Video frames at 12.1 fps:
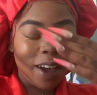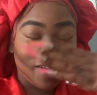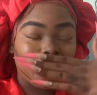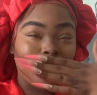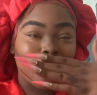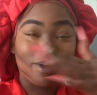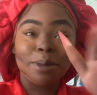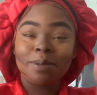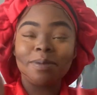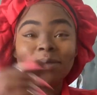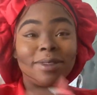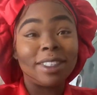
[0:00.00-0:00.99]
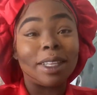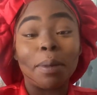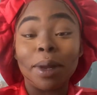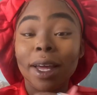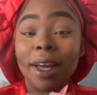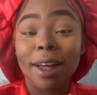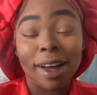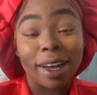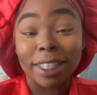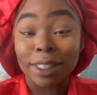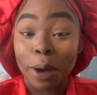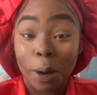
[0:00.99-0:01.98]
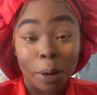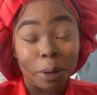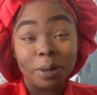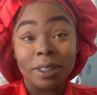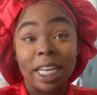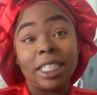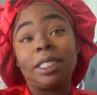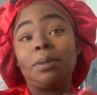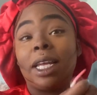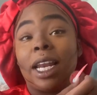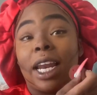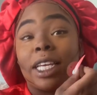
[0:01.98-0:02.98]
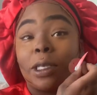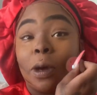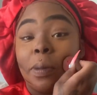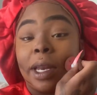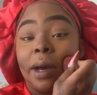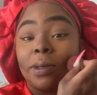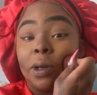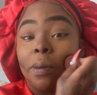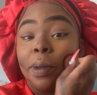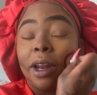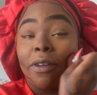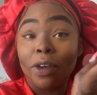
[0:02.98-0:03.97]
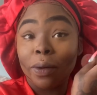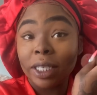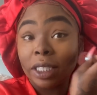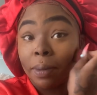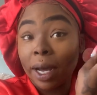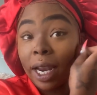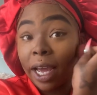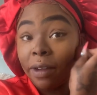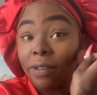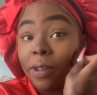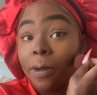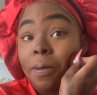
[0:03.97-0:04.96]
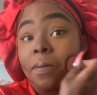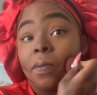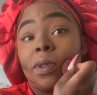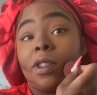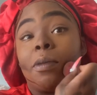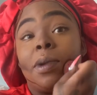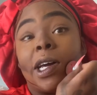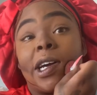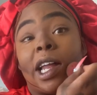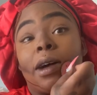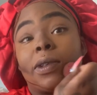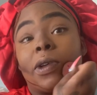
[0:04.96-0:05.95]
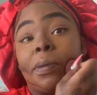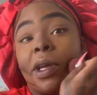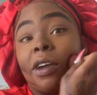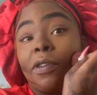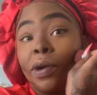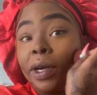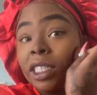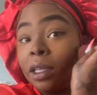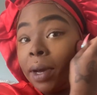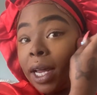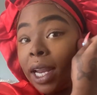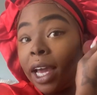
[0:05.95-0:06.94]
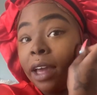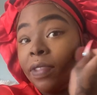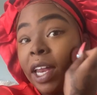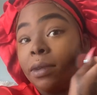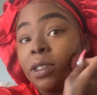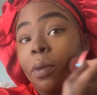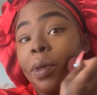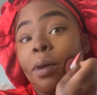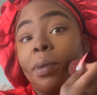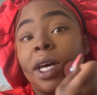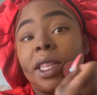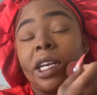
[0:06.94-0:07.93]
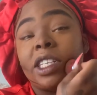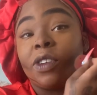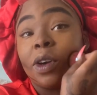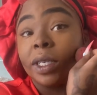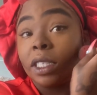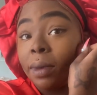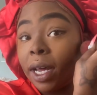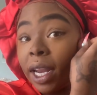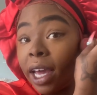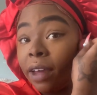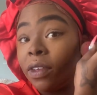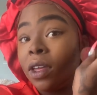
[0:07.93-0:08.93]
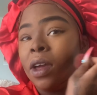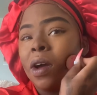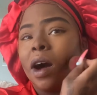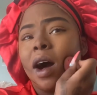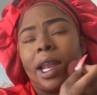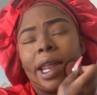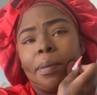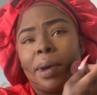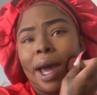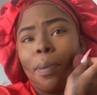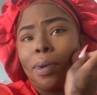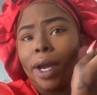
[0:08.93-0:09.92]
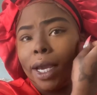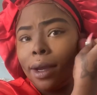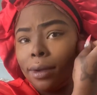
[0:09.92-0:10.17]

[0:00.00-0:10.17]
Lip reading: Woo! The blood clot is gone. That's something that they told me that was going to be there for the rest of my life. The blood clot was going to be there for the rest of my life. That I was going to be on blood thinness for the rest of my life. All that. But I pray.